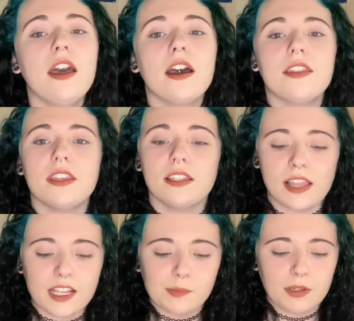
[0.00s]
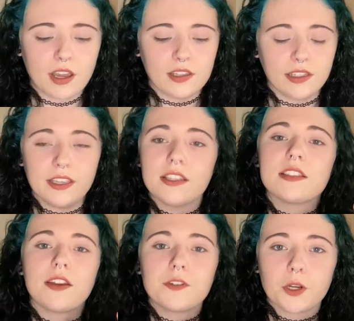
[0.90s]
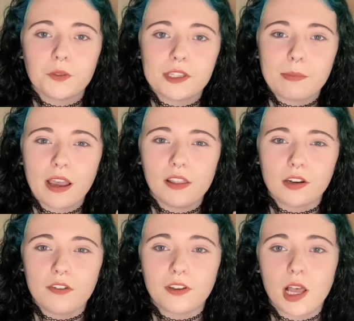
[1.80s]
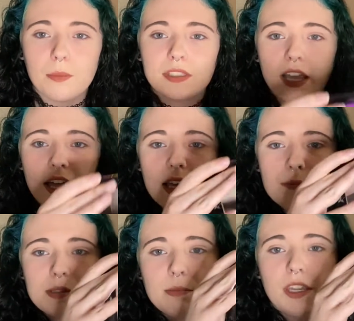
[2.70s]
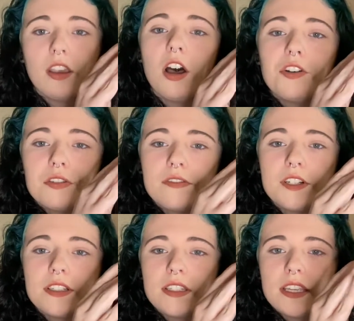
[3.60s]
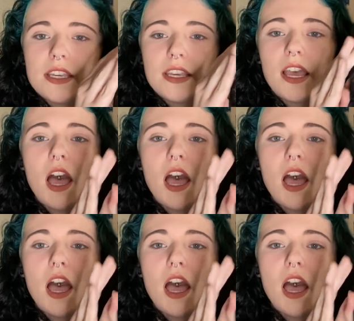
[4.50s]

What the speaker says: And then last but not least, I've shown this palette off a couple times, mini controversy.